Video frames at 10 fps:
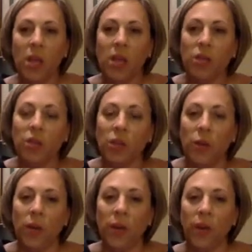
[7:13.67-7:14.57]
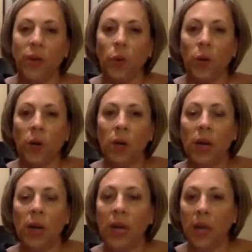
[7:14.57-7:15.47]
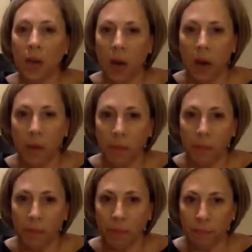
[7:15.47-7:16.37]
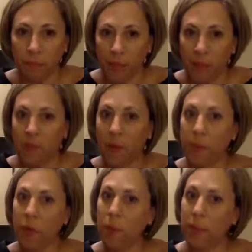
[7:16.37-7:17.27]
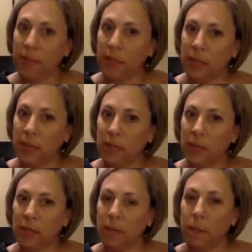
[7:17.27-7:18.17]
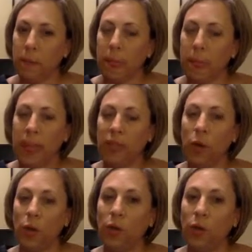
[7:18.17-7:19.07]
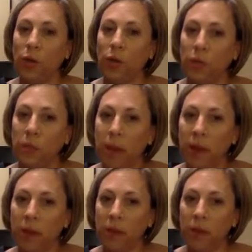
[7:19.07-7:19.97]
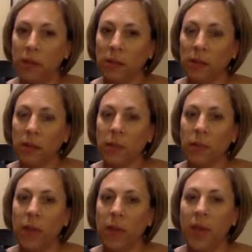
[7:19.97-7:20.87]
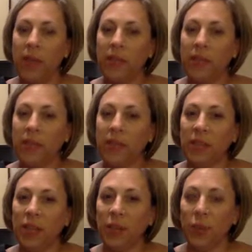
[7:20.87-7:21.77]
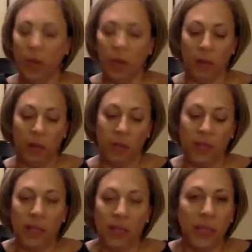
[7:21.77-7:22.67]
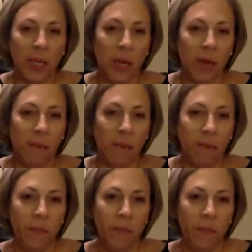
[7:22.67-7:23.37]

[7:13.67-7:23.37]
So if your income from your business is over those amounts, and this is including the business income,